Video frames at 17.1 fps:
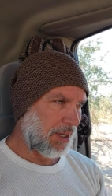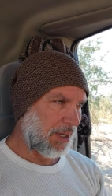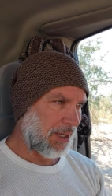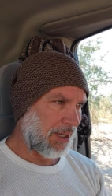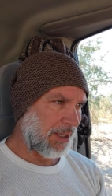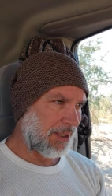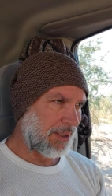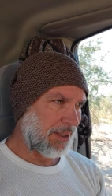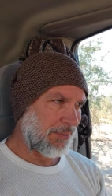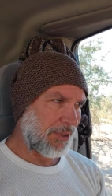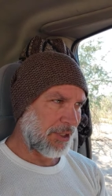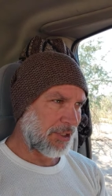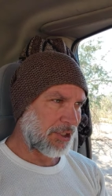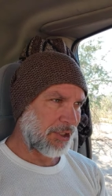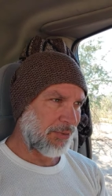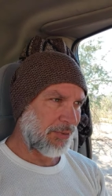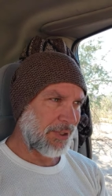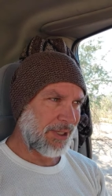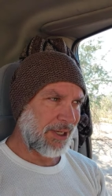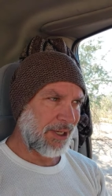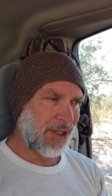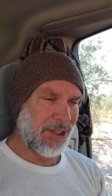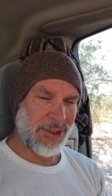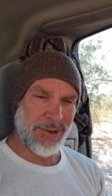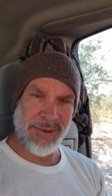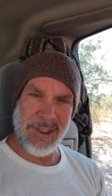And I'm not sure when they
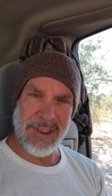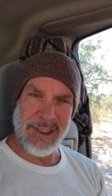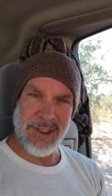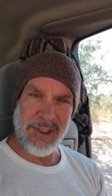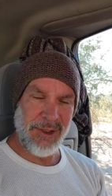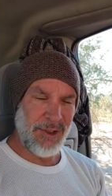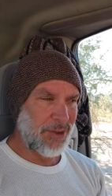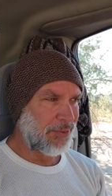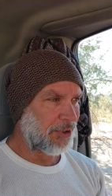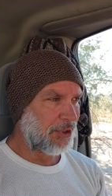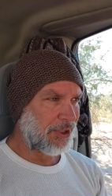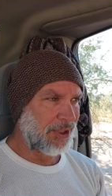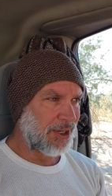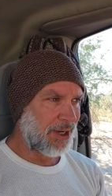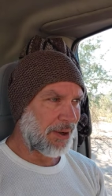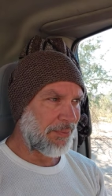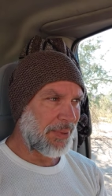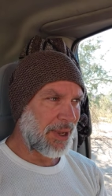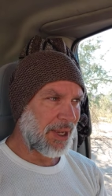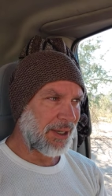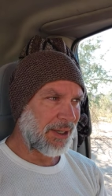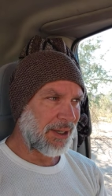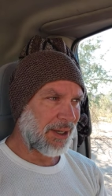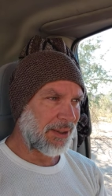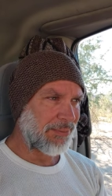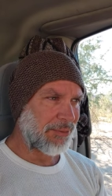all agreed to do the good cop,
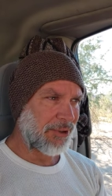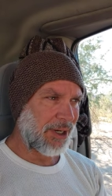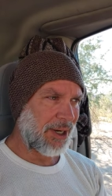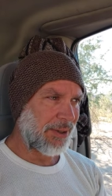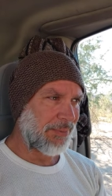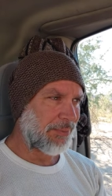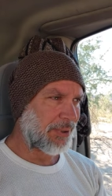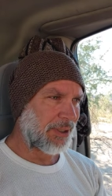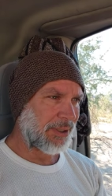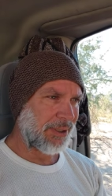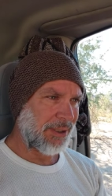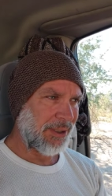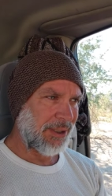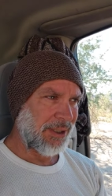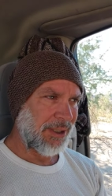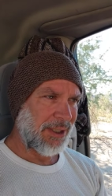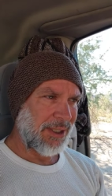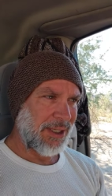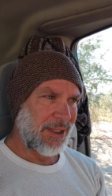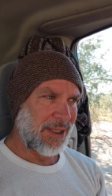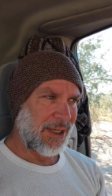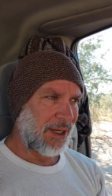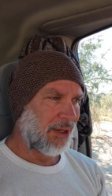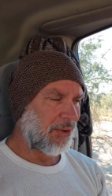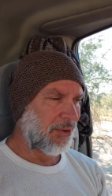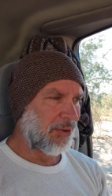bad cop crap, but the